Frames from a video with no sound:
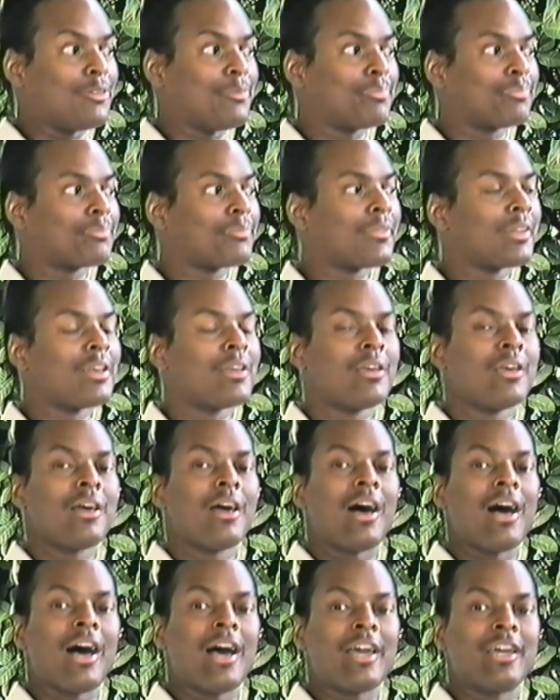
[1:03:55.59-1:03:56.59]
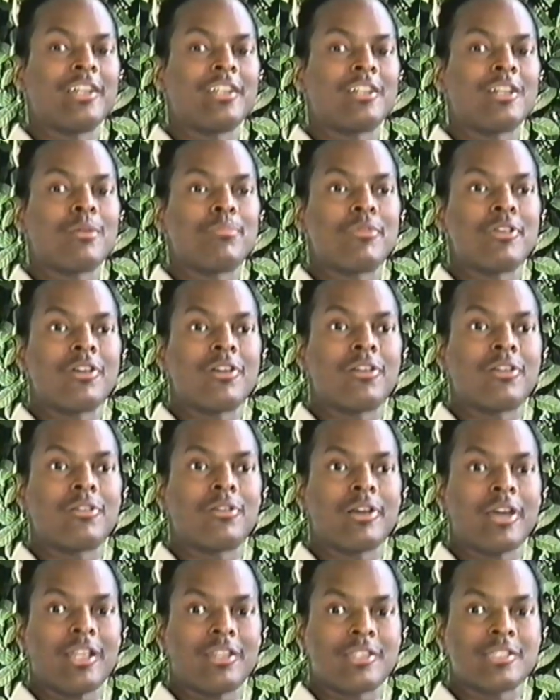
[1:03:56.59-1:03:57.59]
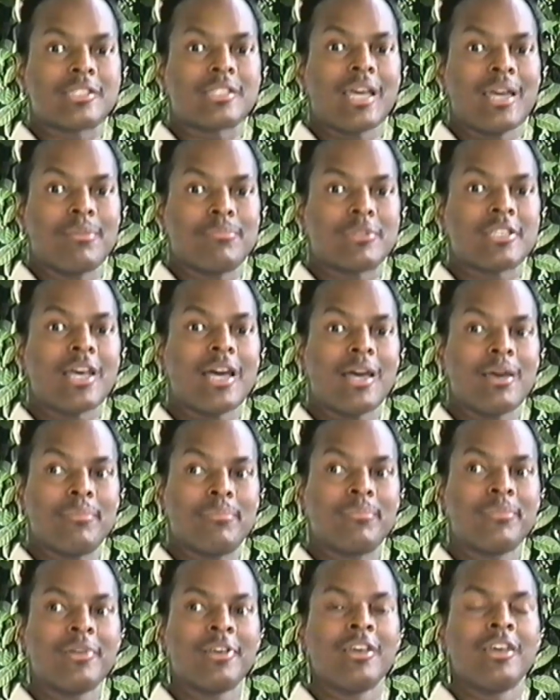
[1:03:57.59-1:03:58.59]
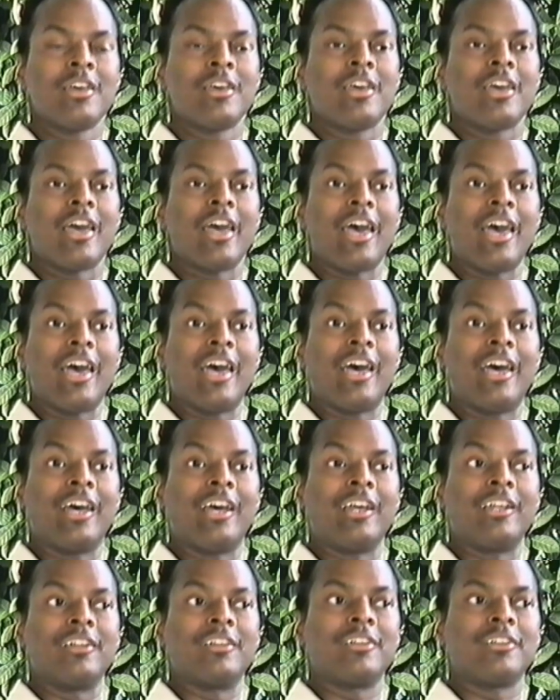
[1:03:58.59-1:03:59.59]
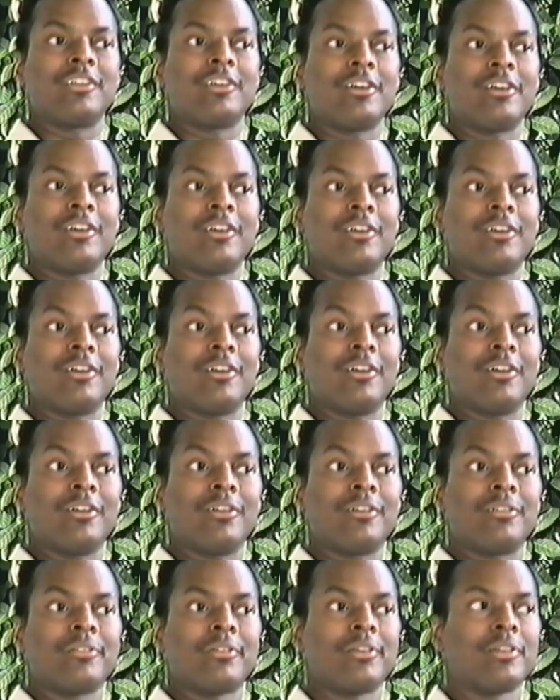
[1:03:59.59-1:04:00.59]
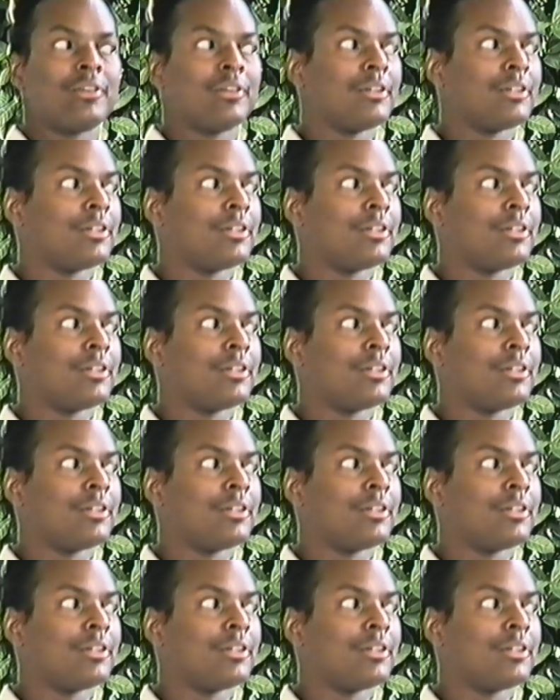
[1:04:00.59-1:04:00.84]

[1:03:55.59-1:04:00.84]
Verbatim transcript: Mm-hmm. I ended up there at the same time, and. Uh, and I showed